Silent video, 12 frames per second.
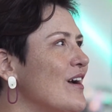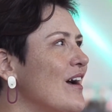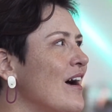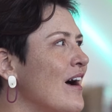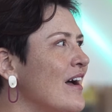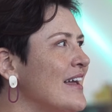
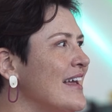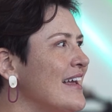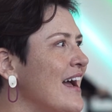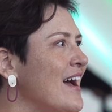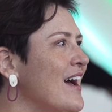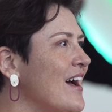
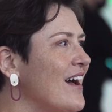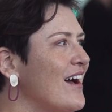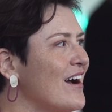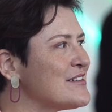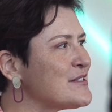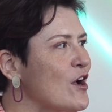
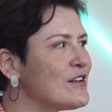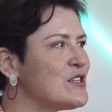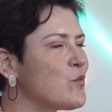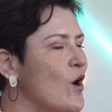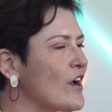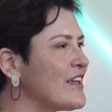I
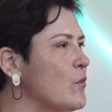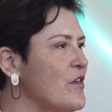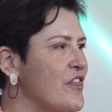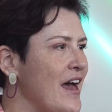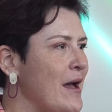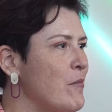started working
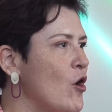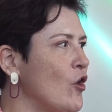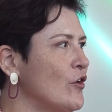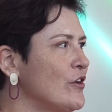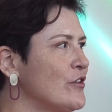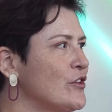with them
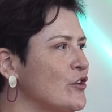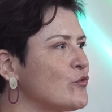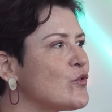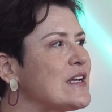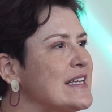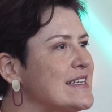on the
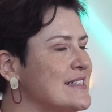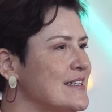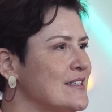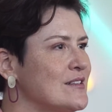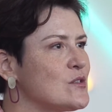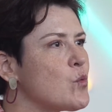
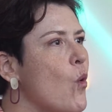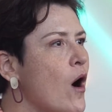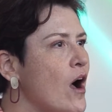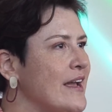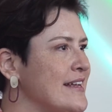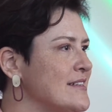reasons
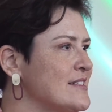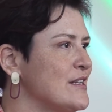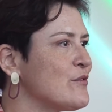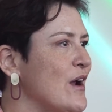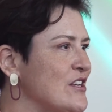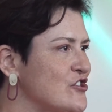why
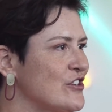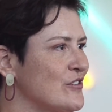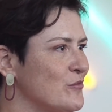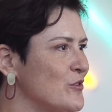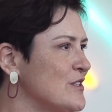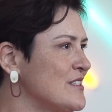
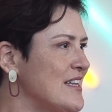incineration was